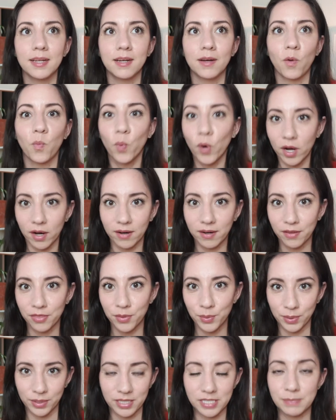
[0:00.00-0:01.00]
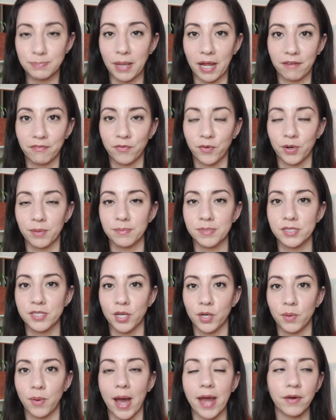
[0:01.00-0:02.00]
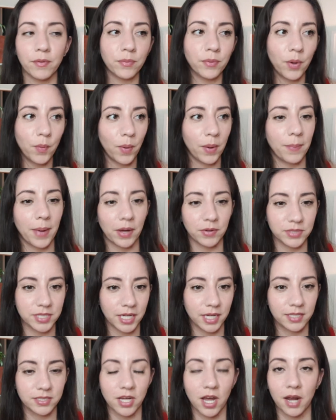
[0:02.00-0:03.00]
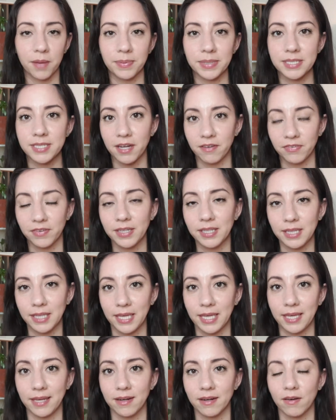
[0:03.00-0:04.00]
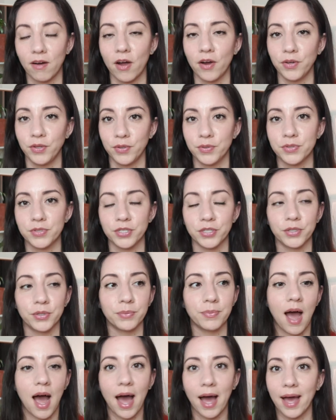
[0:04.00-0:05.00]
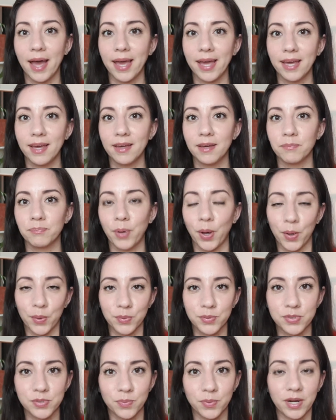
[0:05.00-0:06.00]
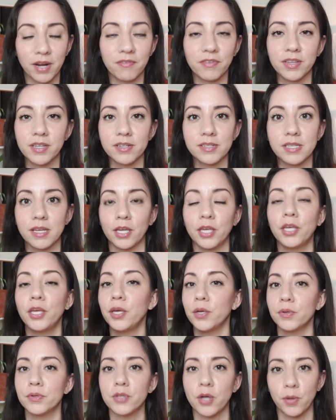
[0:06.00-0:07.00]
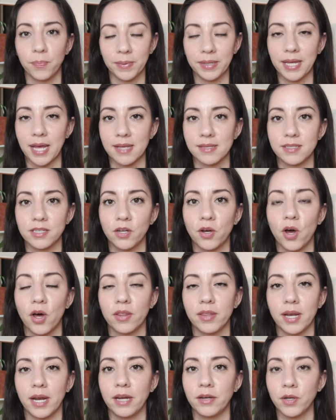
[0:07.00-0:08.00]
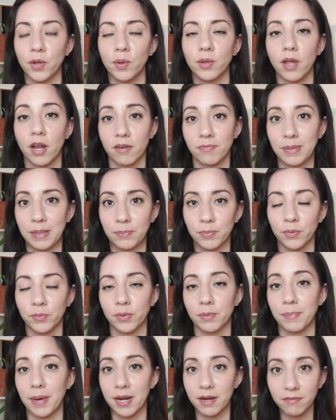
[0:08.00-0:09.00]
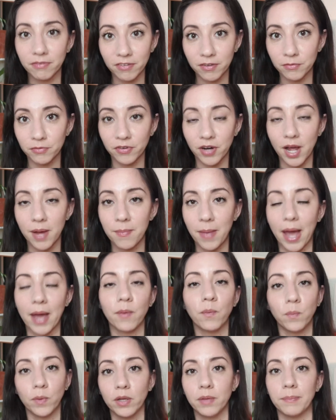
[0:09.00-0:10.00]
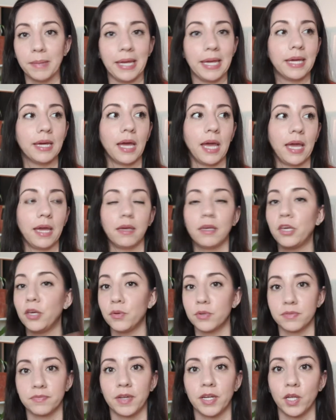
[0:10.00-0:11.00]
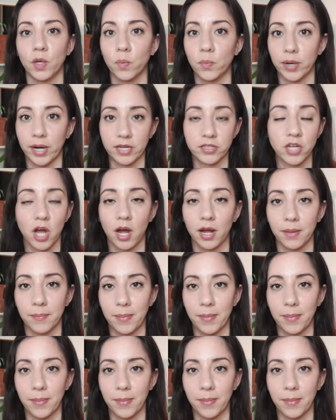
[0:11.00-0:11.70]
work through these platforms. So I don't know about TikTok, but definitely here on YouTube, I post whenever there's a huge open casting call that I know a lot of people would benefit from. I will make a huge video where I talk